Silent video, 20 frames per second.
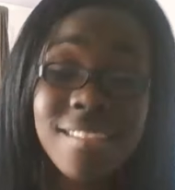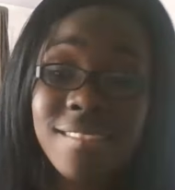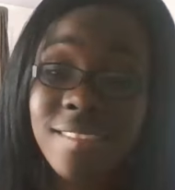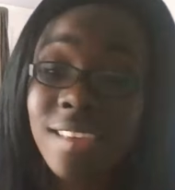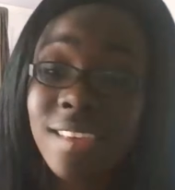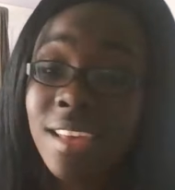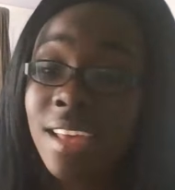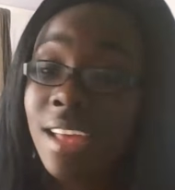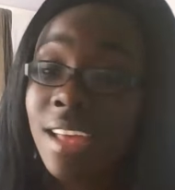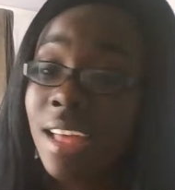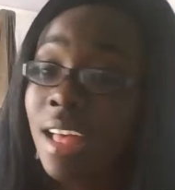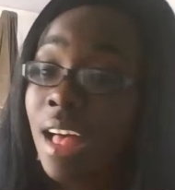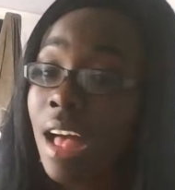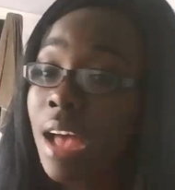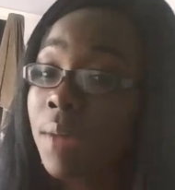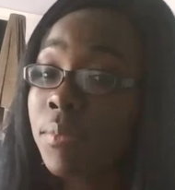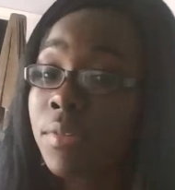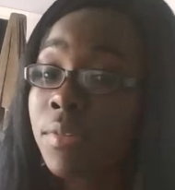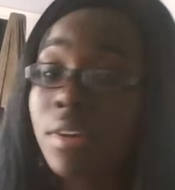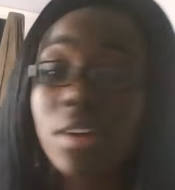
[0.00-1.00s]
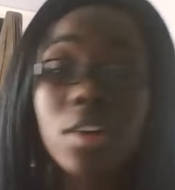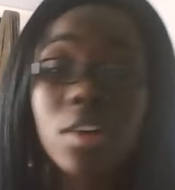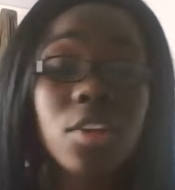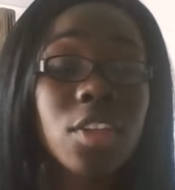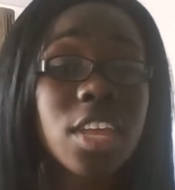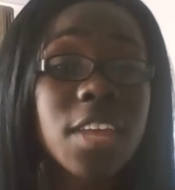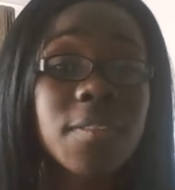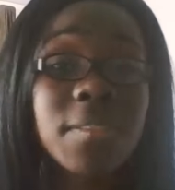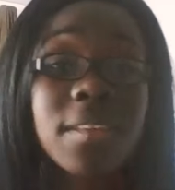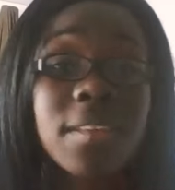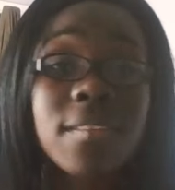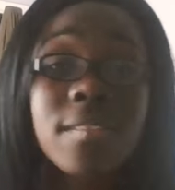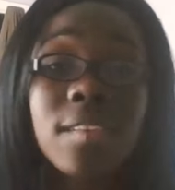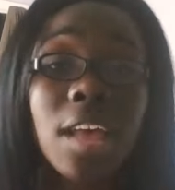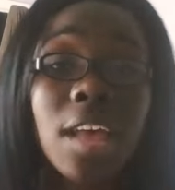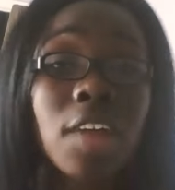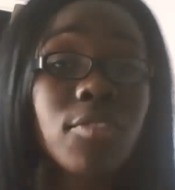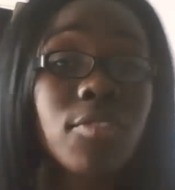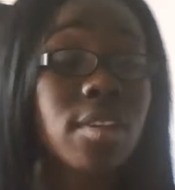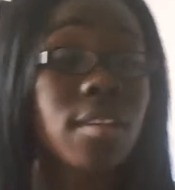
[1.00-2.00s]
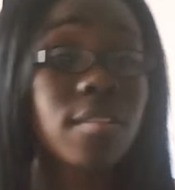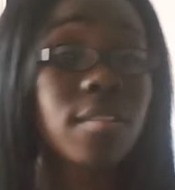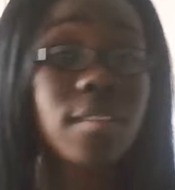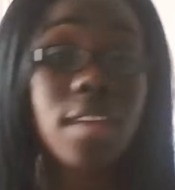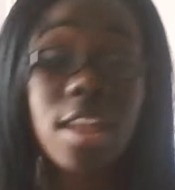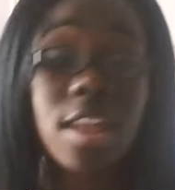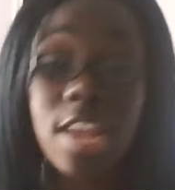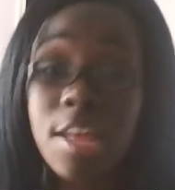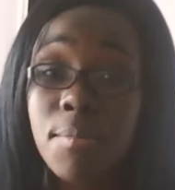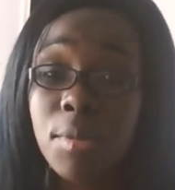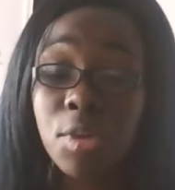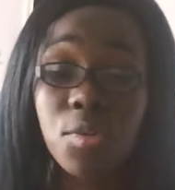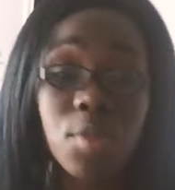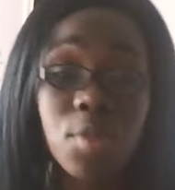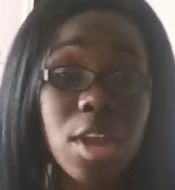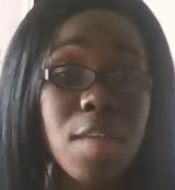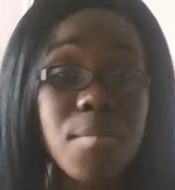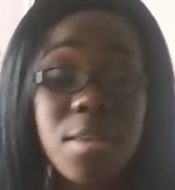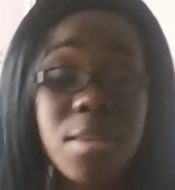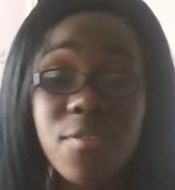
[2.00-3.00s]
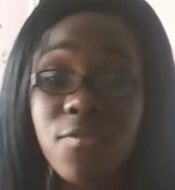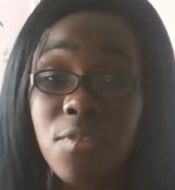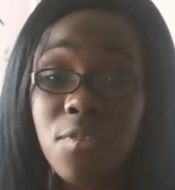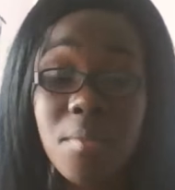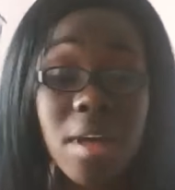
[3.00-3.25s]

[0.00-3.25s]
I'm telling if this soundtrack doesn't get him a Grammy for best